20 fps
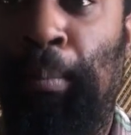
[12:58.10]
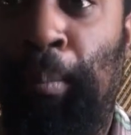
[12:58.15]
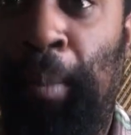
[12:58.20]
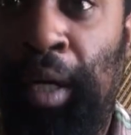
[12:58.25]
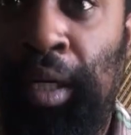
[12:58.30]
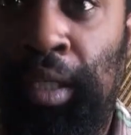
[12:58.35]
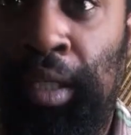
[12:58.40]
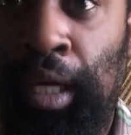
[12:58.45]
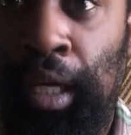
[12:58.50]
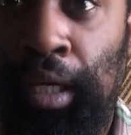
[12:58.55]

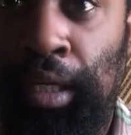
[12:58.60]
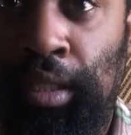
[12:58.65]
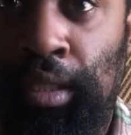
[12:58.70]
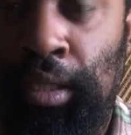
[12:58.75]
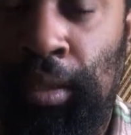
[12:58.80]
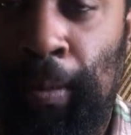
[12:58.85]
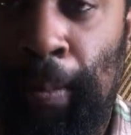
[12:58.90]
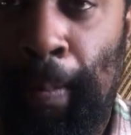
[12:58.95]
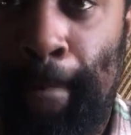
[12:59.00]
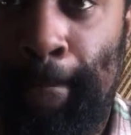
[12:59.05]
mud cakes.
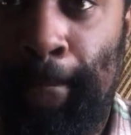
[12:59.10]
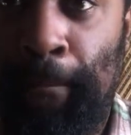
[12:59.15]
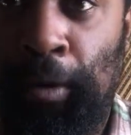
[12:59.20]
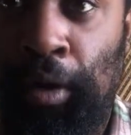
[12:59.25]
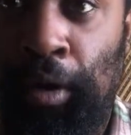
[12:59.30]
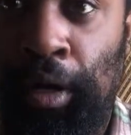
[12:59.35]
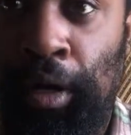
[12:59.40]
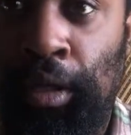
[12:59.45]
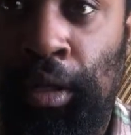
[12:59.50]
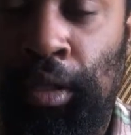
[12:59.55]

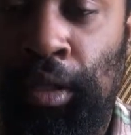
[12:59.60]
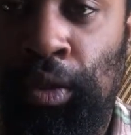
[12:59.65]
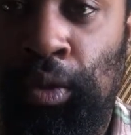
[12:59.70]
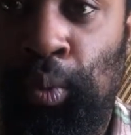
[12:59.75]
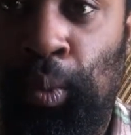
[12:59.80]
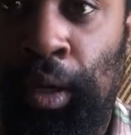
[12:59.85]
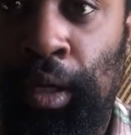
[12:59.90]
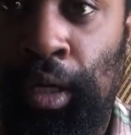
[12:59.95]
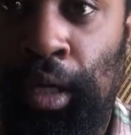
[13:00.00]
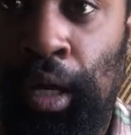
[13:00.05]
All right, this
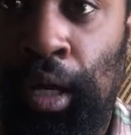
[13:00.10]
white